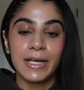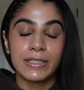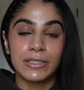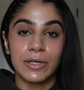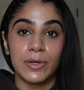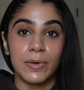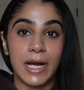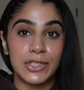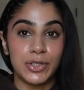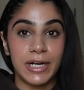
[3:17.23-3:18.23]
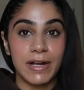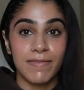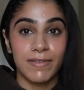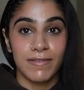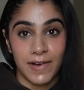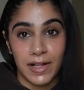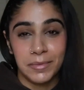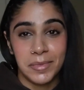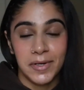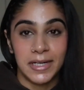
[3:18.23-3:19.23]
So I tried out for
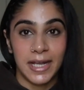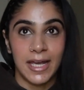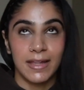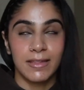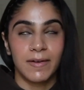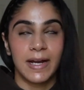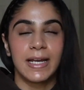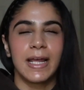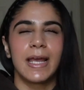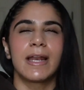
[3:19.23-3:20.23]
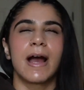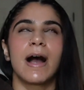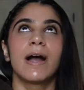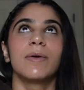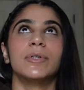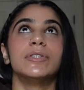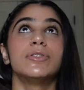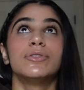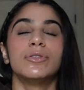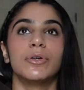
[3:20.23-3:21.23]
volleyball in eighth grade and I was
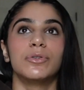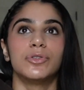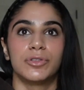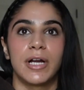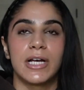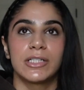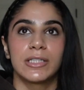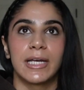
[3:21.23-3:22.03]
so trash.